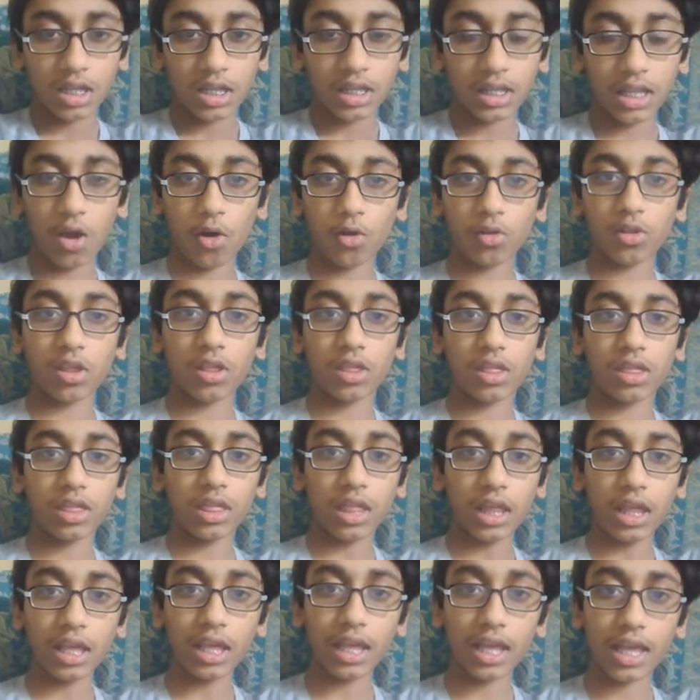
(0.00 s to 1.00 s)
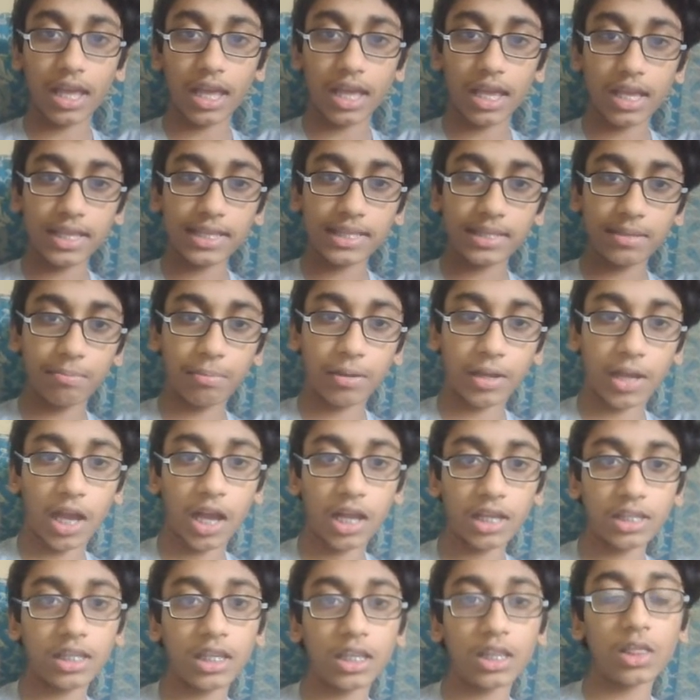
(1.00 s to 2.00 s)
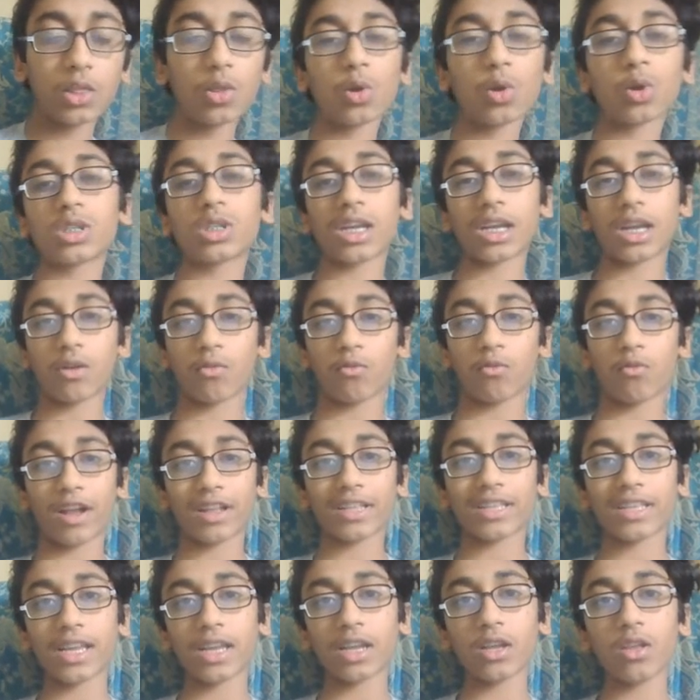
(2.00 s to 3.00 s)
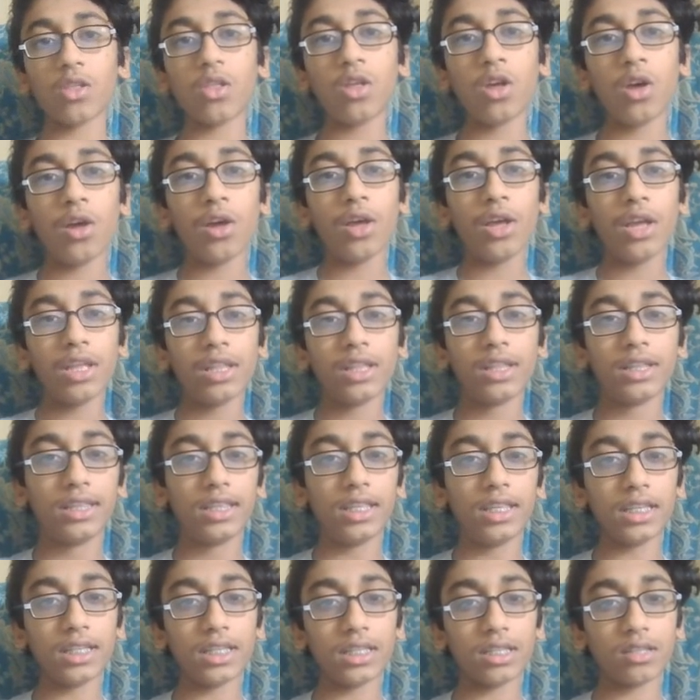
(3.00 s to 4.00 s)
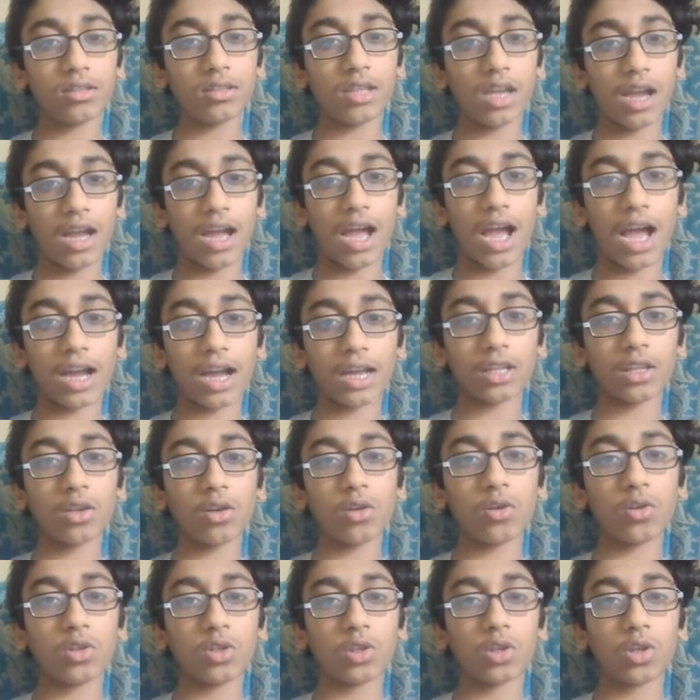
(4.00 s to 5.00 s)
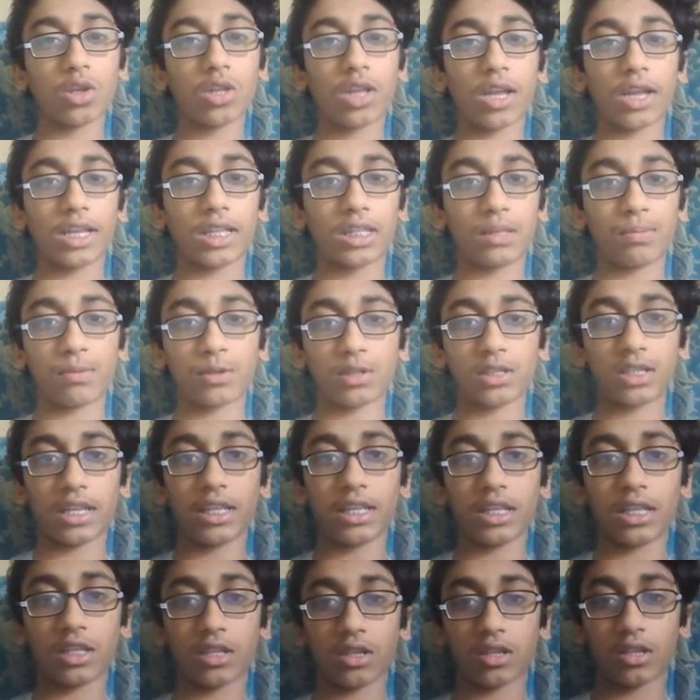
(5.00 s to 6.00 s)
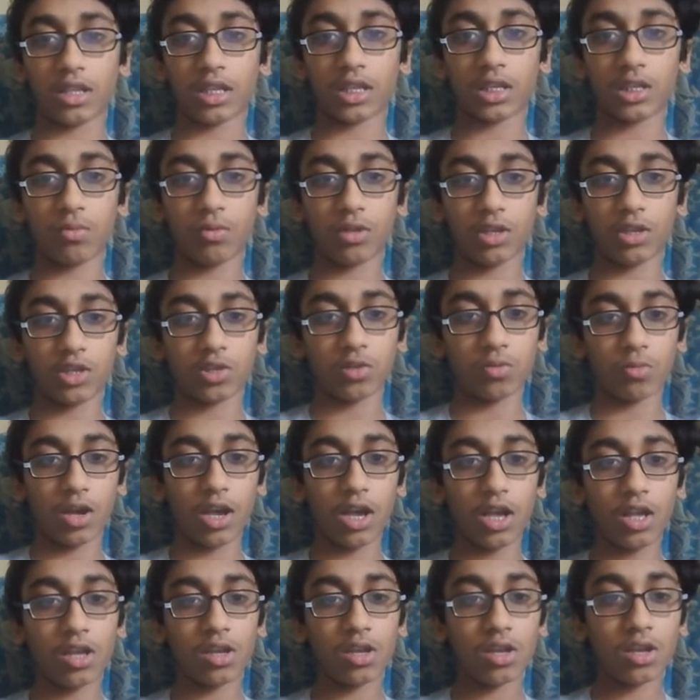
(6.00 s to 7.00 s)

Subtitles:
Now, the thing is, because it looks like a rectangle, this diagonal will look like it's pertaining to this one as well.